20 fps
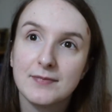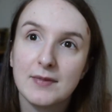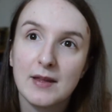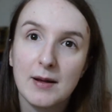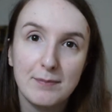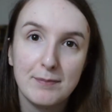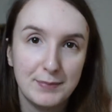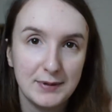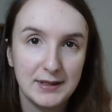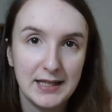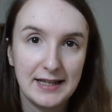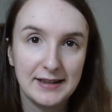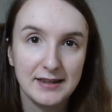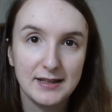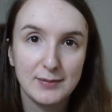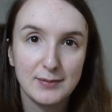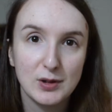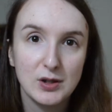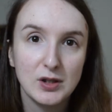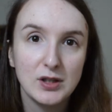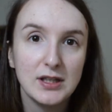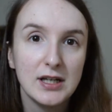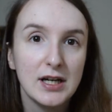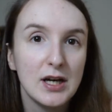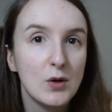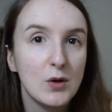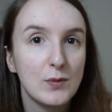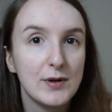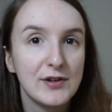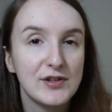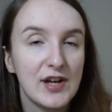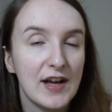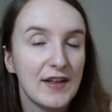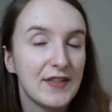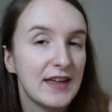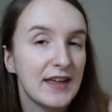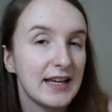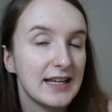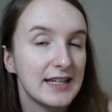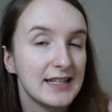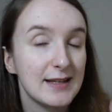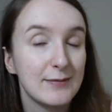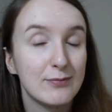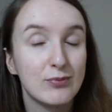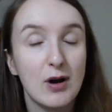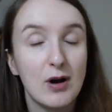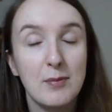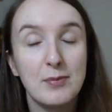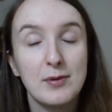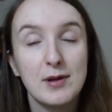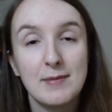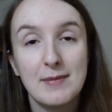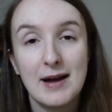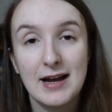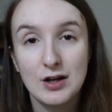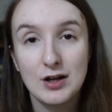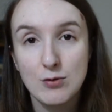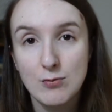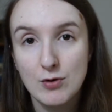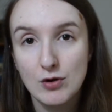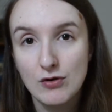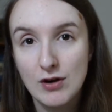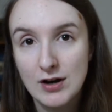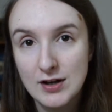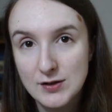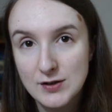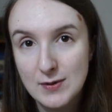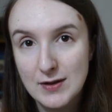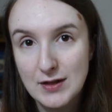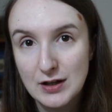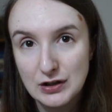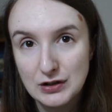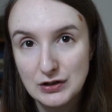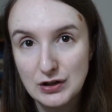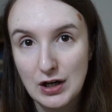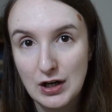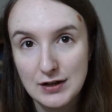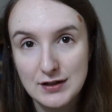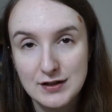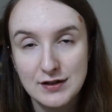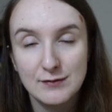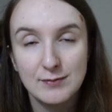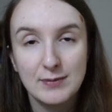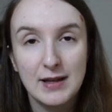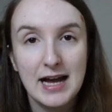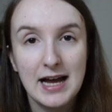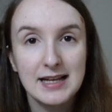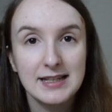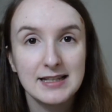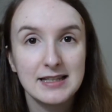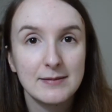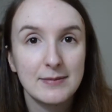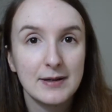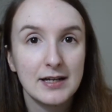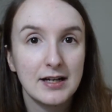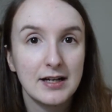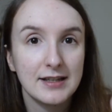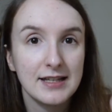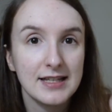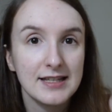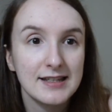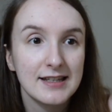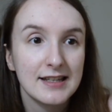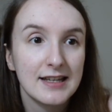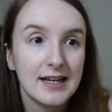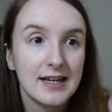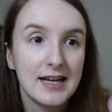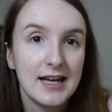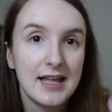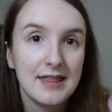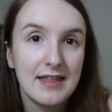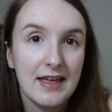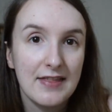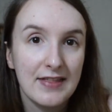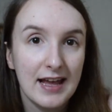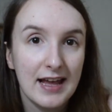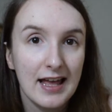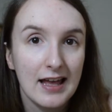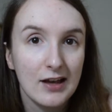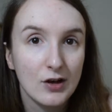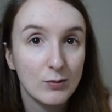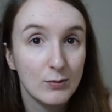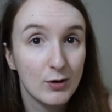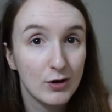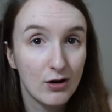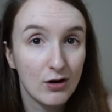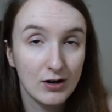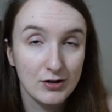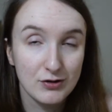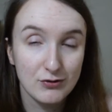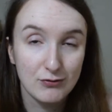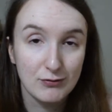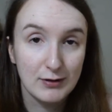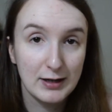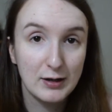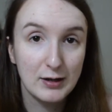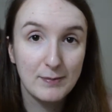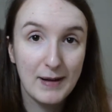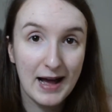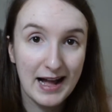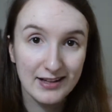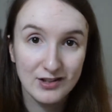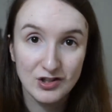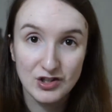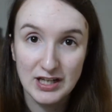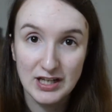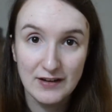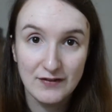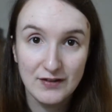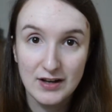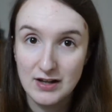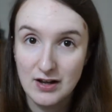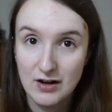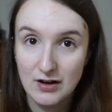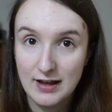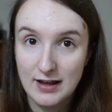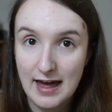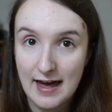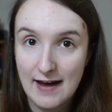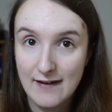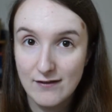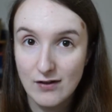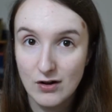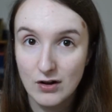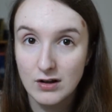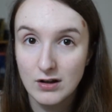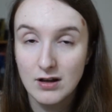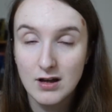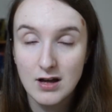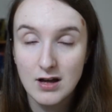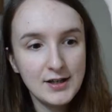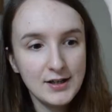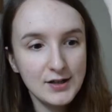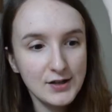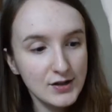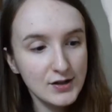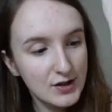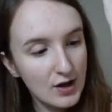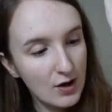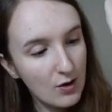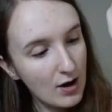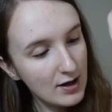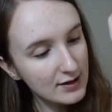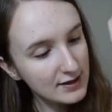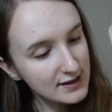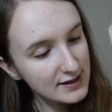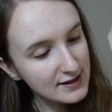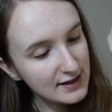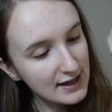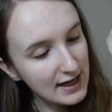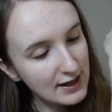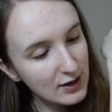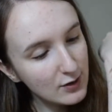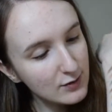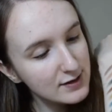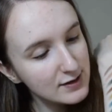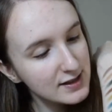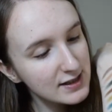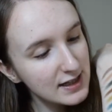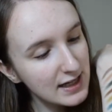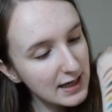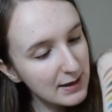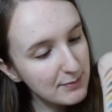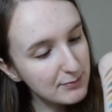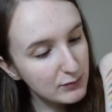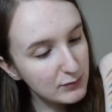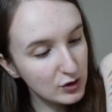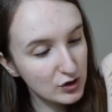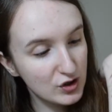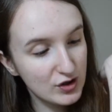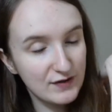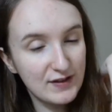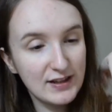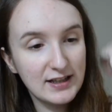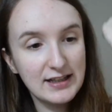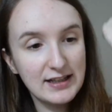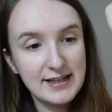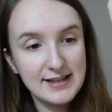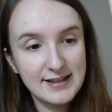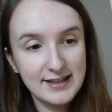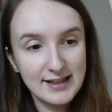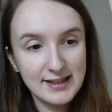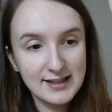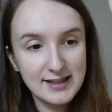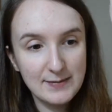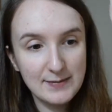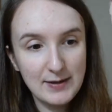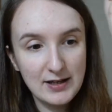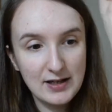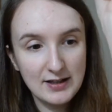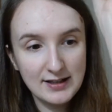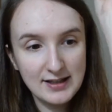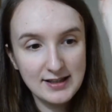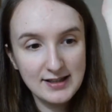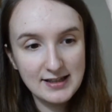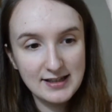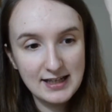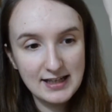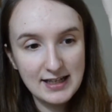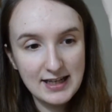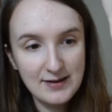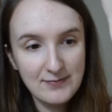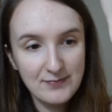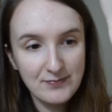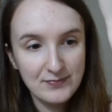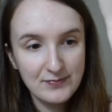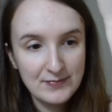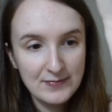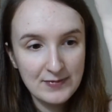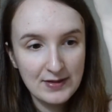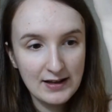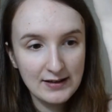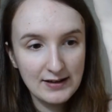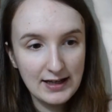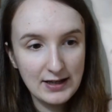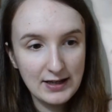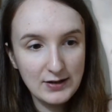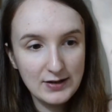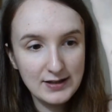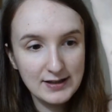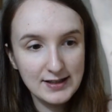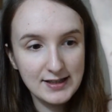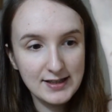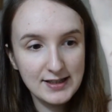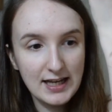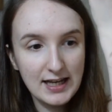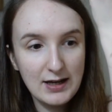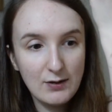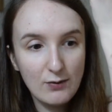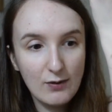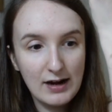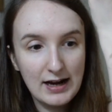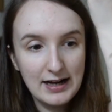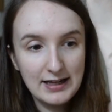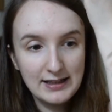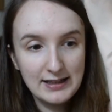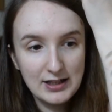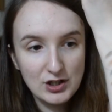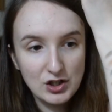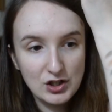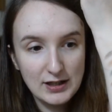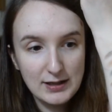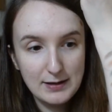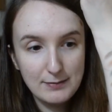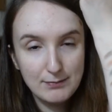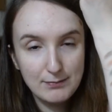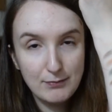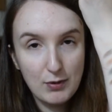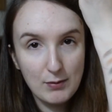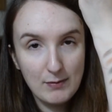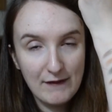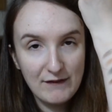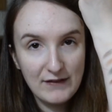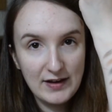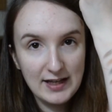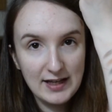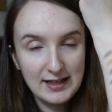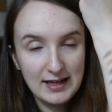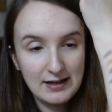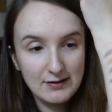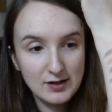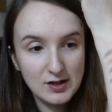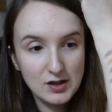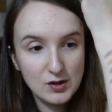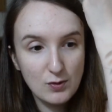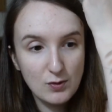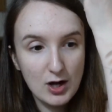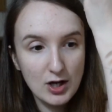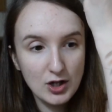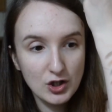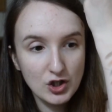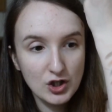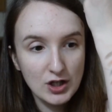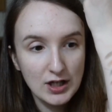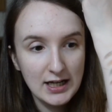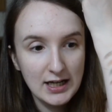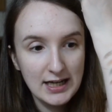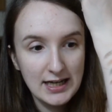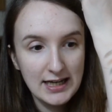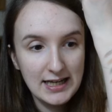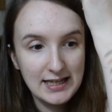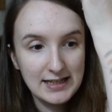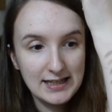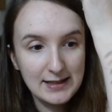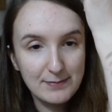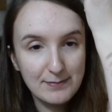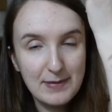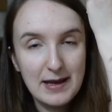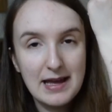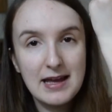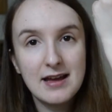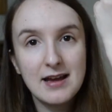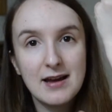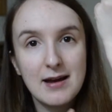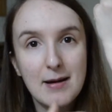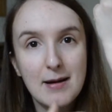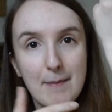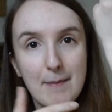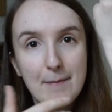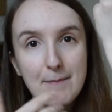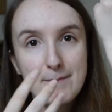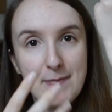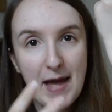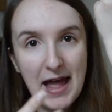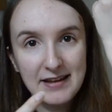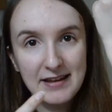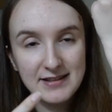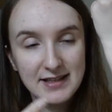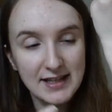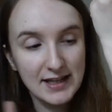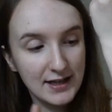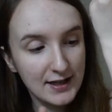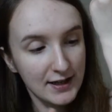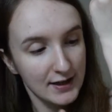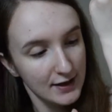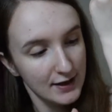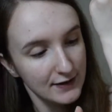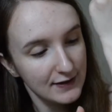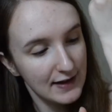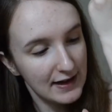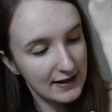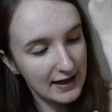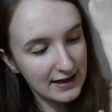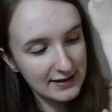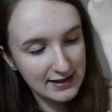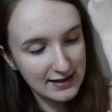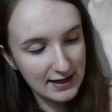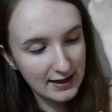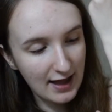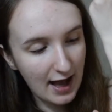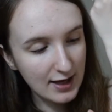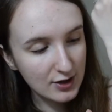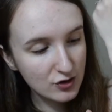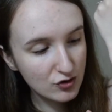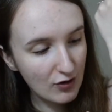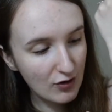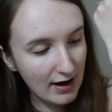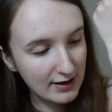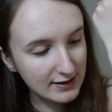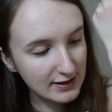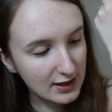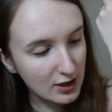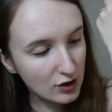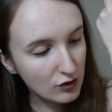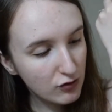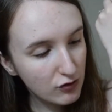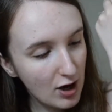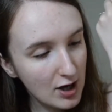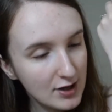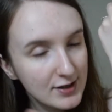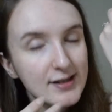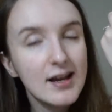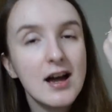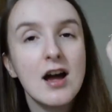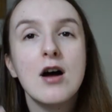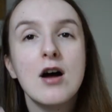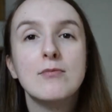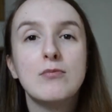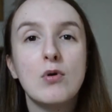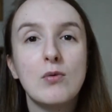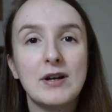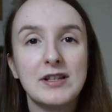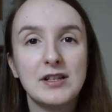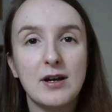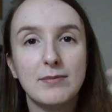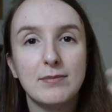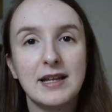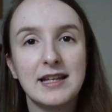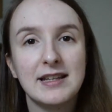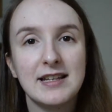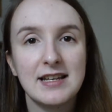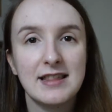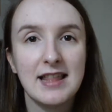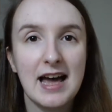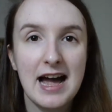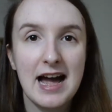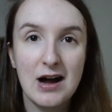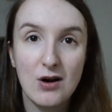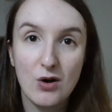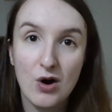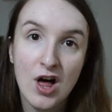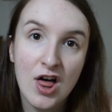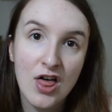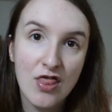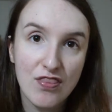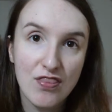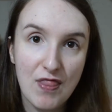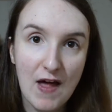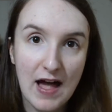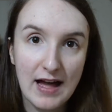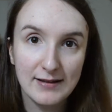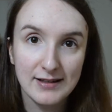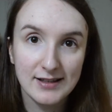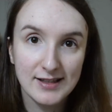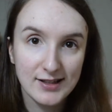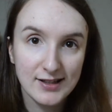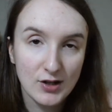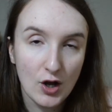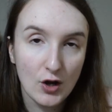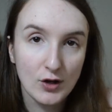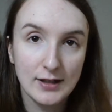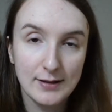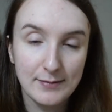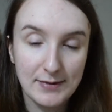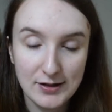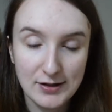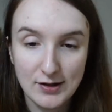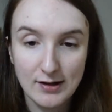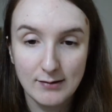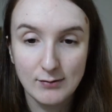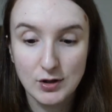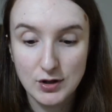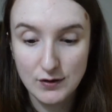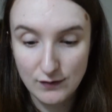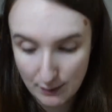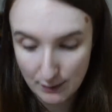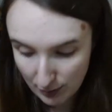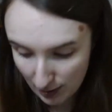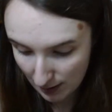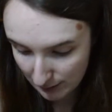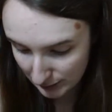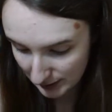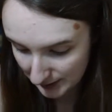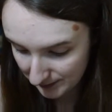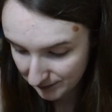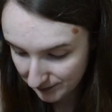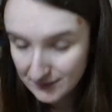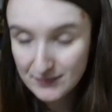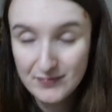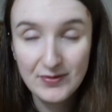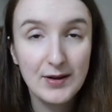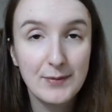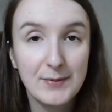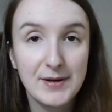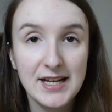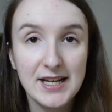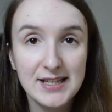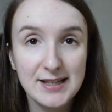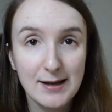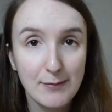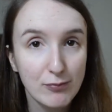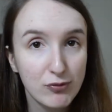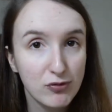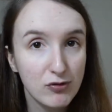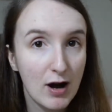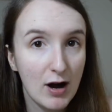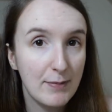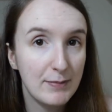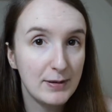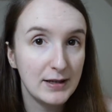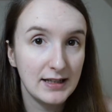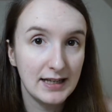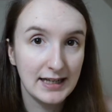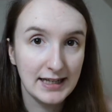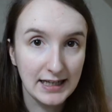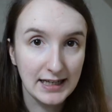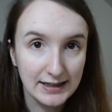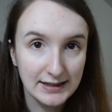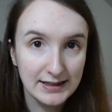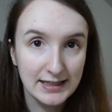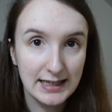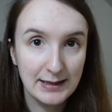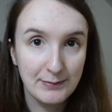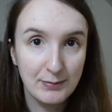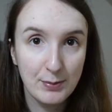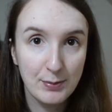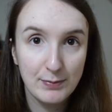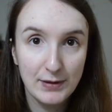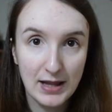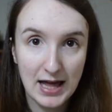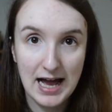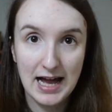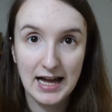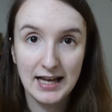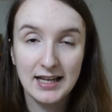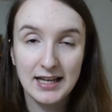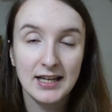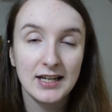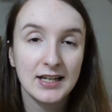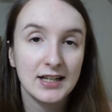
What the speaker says: blendable, which I think is a problem I come across with a lot of blacks, to be honest, that they can come across real patchy if you're not careful. So honestly, I don't see much of the glitter, to be honest, in it. You can see where I initially put my finger down to swatch, it's a bit better than as I dragged it across, but when you're blending that out, that's not going to be so much of a problem. But it is a proper deep black,